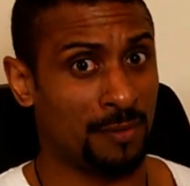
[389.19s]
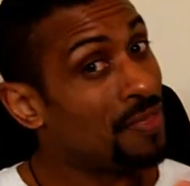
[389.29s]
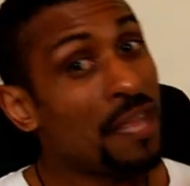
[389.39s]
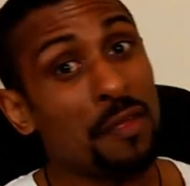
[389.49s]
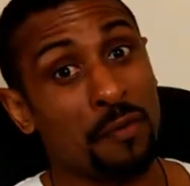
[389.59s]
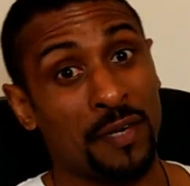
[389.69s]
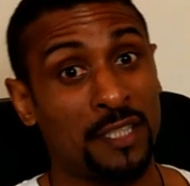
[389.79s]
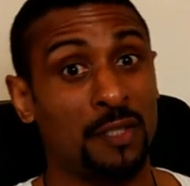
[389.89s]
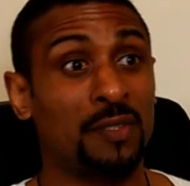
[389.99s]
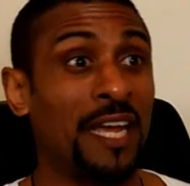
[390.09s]
And then there are
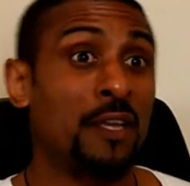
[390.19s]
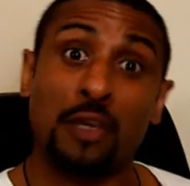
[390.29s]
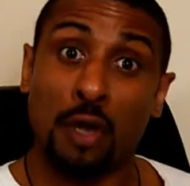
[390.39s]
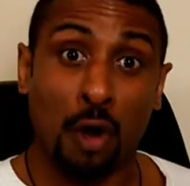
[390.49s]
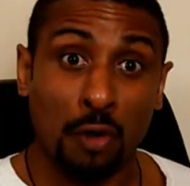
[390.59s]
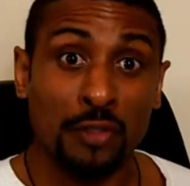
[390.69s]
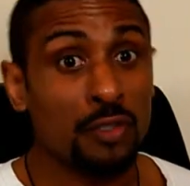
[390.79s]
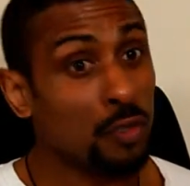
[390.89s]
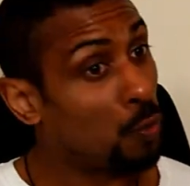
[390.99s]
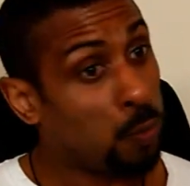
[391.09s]
issues like
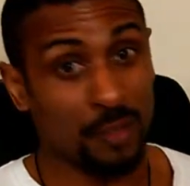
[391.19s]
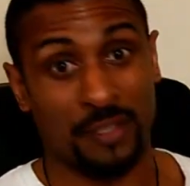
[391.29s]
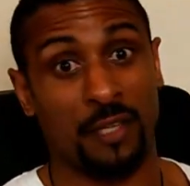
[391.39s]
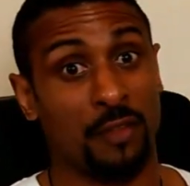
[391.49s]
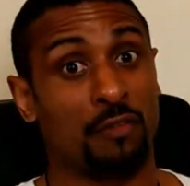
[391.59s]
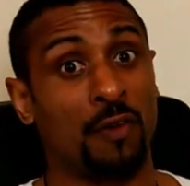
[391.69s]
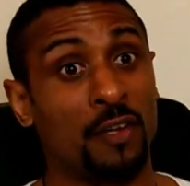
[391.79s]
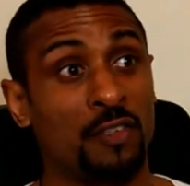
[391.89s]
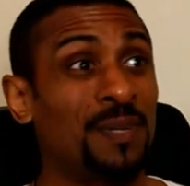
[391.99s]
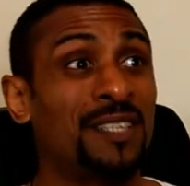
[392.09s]
cost and quality of the
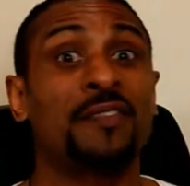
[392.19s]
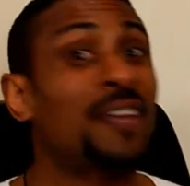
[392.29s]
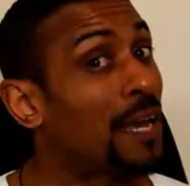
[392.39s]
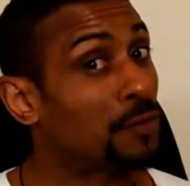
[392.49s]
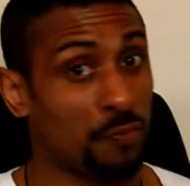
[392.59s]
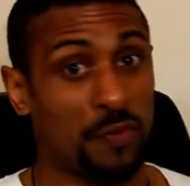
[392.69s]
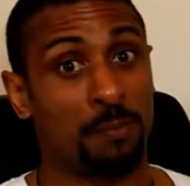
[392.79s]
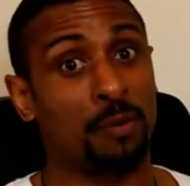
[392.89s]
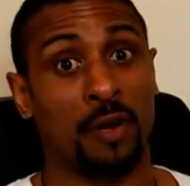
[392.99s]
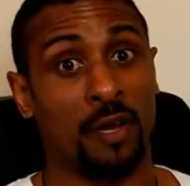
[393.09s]
drugs because of
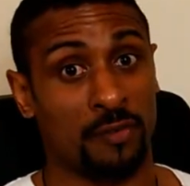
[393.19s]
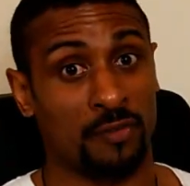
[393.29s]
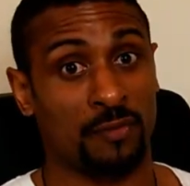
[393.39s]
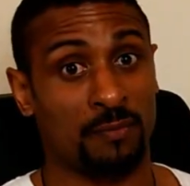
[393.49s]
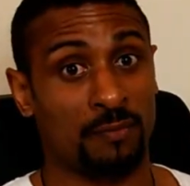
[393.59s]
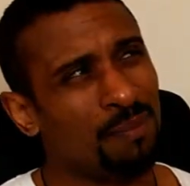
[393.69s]
counterfeit products.